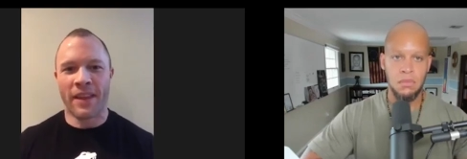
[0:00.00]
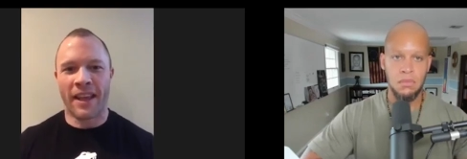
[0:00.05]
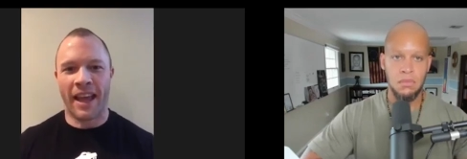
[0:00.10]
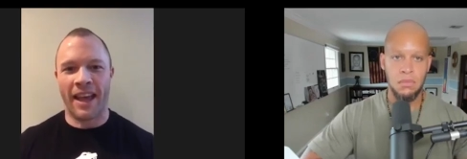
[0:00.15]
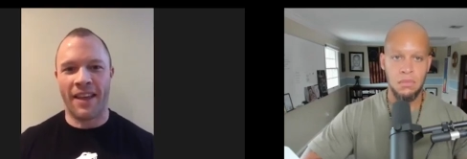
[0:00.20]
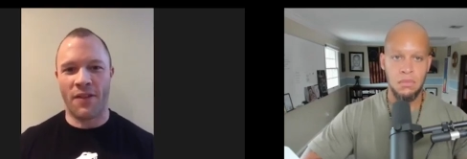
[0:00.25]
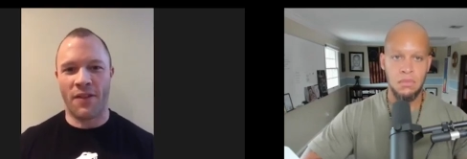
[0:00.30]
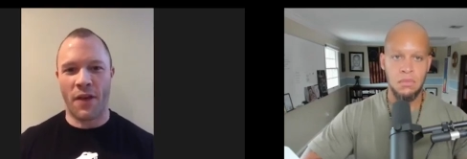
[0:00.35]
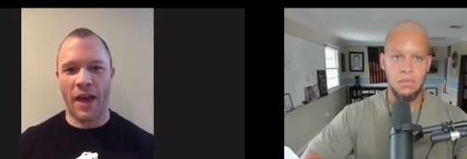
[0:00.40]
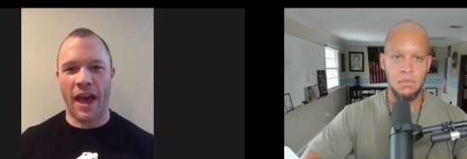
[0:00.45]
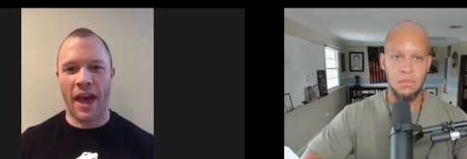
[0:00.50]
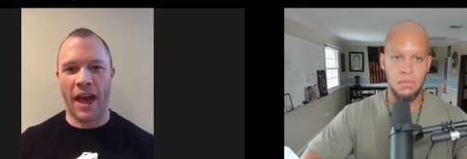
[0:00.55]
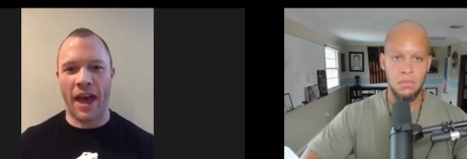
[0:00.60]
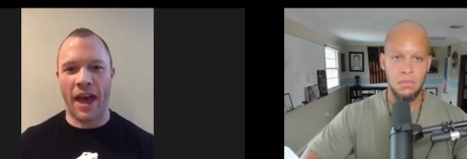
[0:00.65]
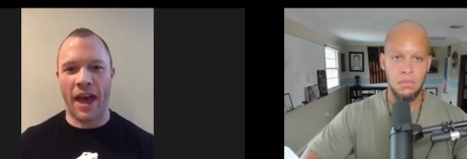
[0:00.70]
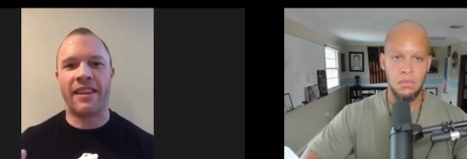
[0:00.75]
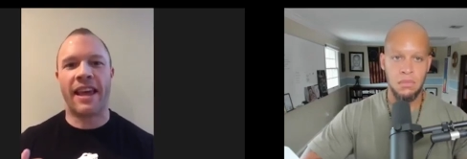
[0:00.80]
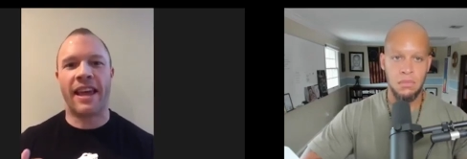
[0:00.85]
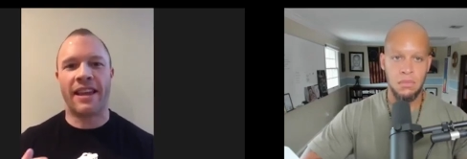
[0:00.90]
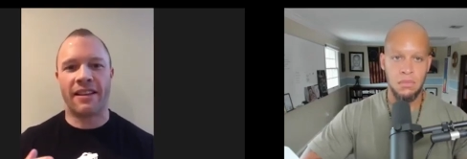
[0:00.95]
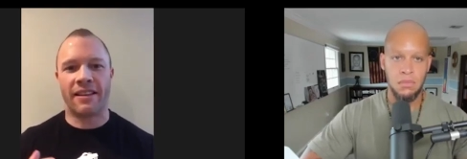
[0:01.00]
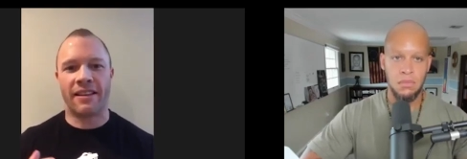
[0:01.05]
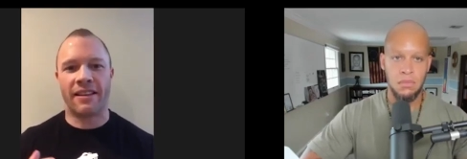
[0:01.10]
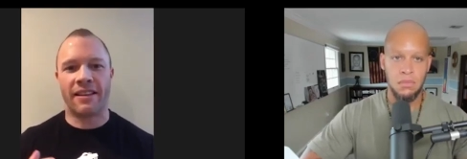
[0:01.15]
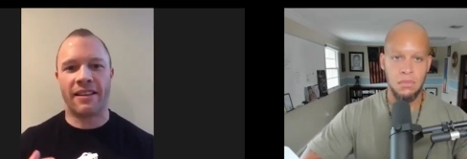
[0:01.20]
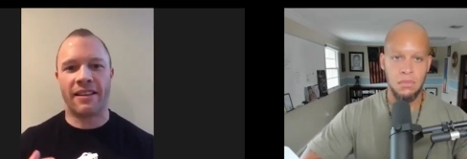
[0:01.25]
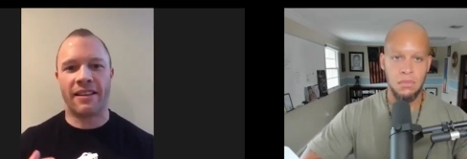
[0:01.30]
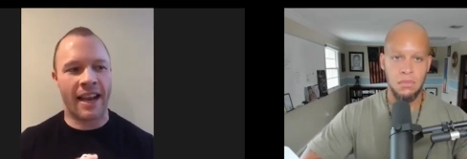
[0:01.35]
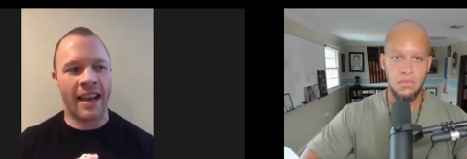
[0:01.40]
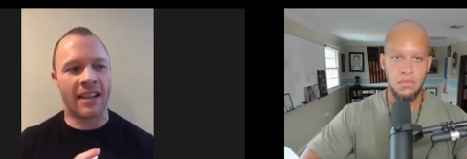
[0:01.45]
Speaker 1: And then
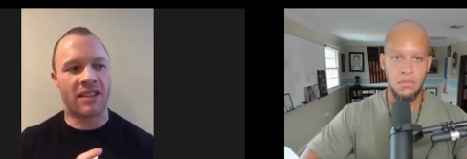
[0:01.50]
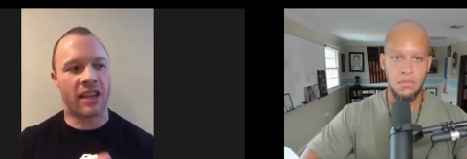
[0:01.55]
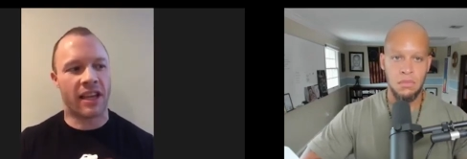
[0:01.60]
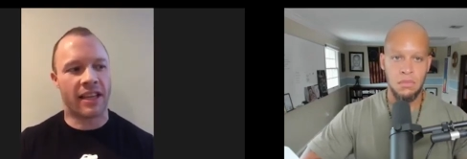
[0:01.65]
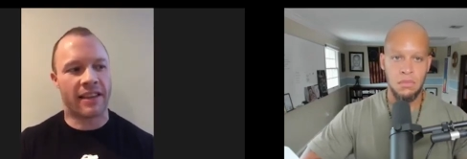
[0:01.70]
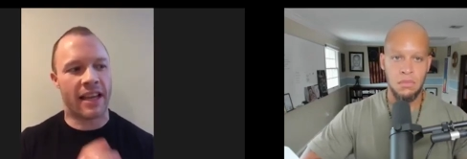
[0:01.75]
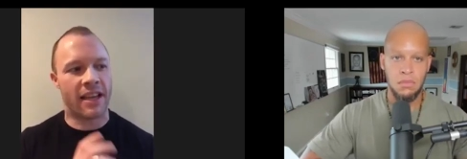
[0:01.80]
then it's like,